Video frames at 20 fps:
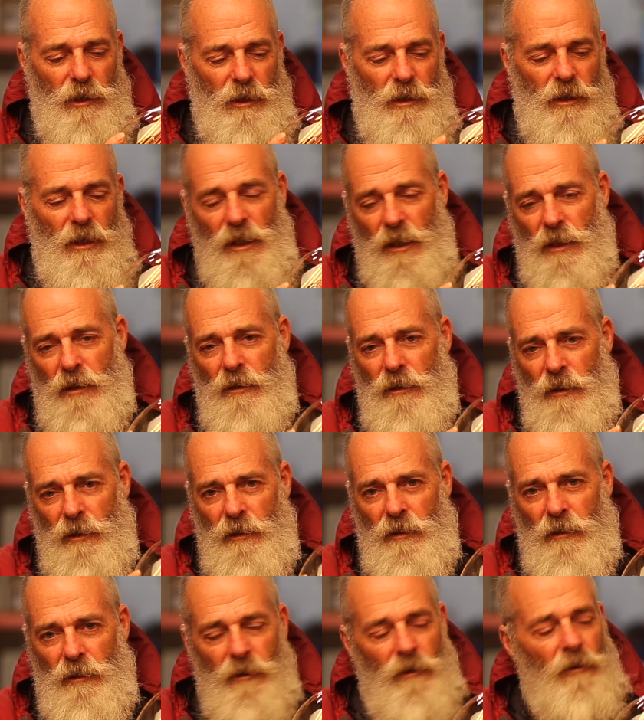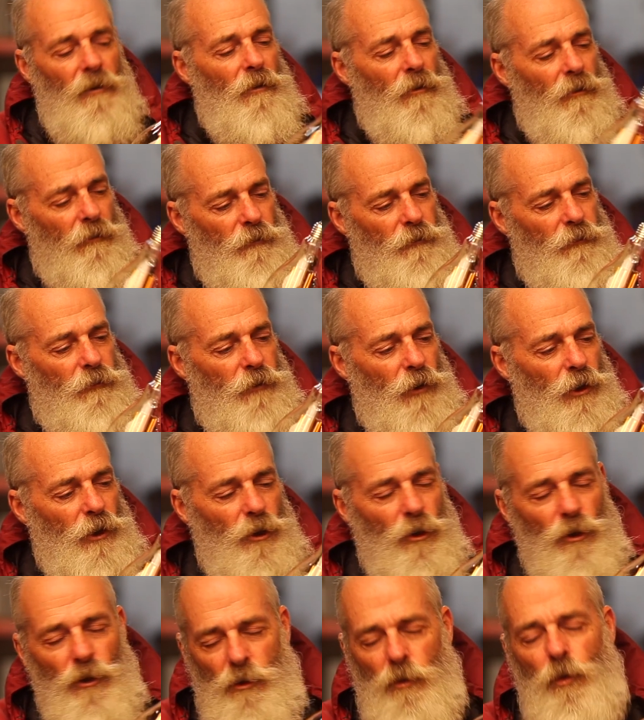This is for
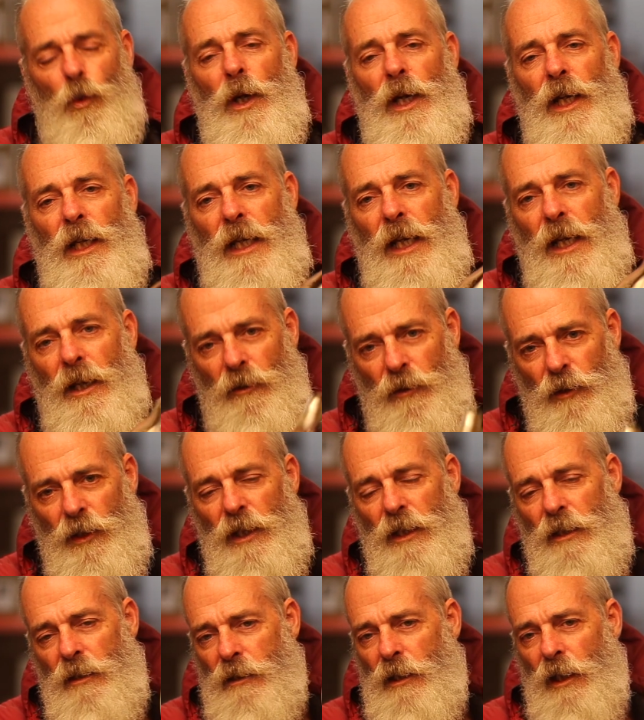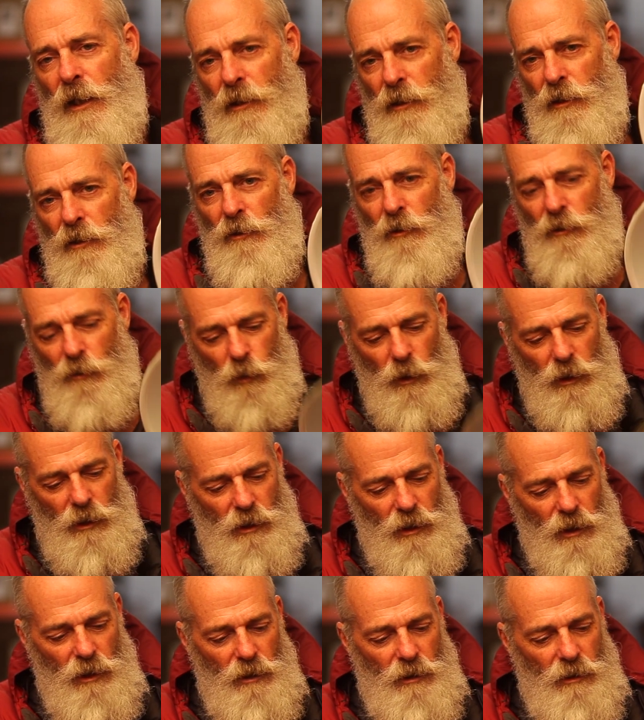use where now these get used,
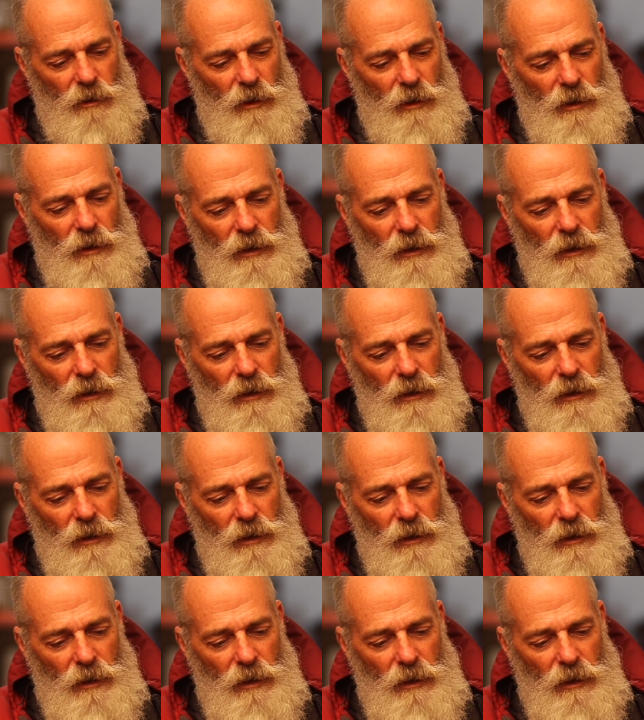which is